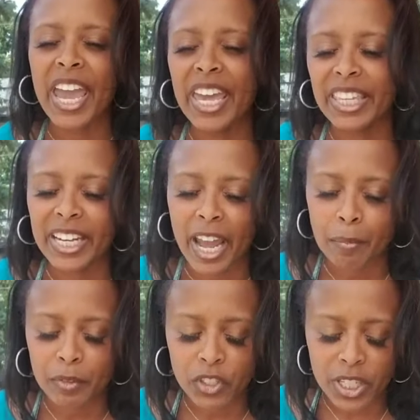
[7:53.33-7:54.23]
In the
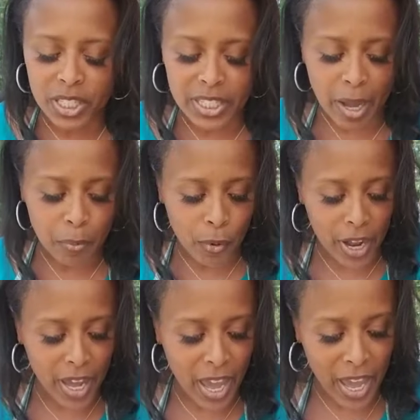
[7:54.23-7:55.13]
name of Jesus, I
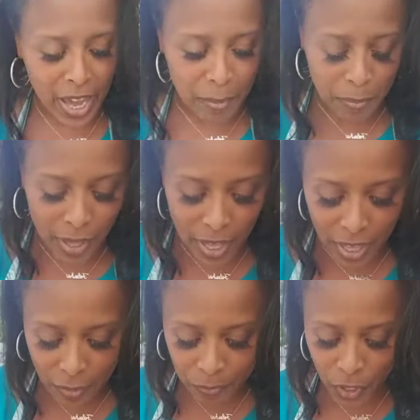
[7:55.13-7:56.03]
pray.
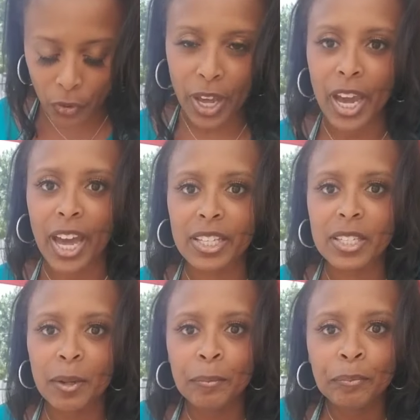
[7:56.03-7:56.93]
Amen. Okay,
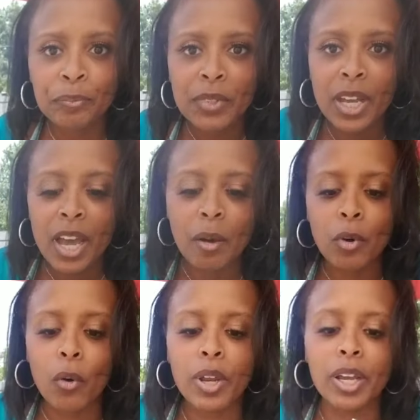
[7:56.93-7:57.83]
guys, I'm
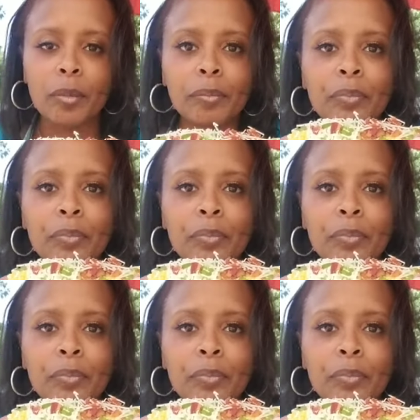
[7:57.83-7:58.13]
going in.